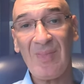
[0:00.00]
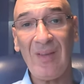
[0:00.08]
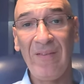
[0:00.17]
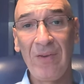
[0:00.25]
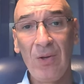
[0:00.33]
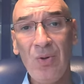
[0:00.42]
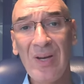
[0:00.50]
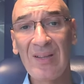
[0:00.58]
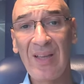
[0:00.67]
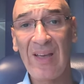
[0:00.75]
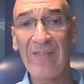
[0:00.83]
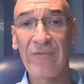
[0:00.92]
If you look at
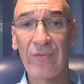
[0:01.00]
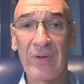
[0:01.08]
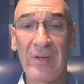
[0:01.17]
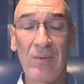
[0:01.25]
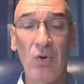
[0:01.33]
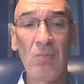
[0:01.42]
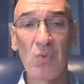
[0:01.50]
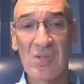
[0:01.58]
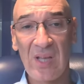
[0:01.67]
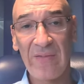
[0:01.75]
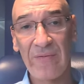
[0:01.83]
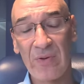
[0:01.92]
almost
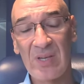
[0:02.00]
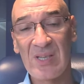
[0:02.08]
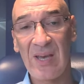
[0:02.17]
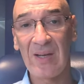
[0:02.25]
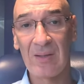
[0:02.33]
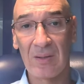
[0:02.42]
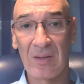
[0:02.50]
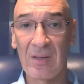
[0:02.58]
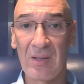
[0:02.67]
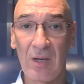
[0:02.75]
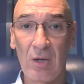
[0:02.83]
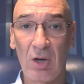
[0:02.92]
every sector in
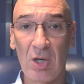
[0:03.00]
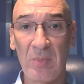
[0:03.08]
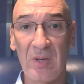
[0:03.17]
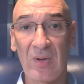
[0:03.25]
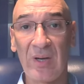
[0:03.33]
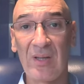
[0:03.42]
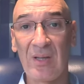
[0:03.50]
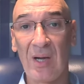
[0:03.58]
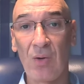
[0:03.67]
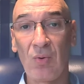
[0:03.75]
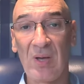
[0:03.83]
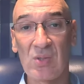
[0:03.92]
the economy right
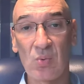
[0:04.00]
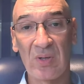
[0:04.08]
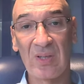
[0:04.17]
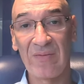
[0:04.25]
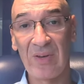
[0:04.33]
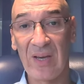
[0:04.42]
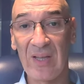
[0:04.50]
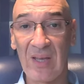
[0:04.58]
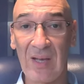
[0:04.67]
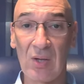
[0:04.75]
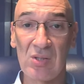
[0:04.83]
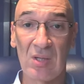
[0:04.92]
now, as we're navigating
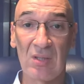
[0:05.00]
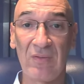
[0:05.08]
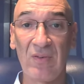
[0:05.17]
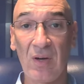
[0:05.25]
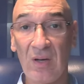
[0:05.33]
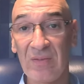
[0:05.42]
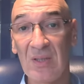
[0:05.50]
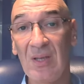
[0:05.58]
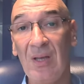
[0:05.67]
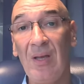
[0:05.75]
outside of COVID,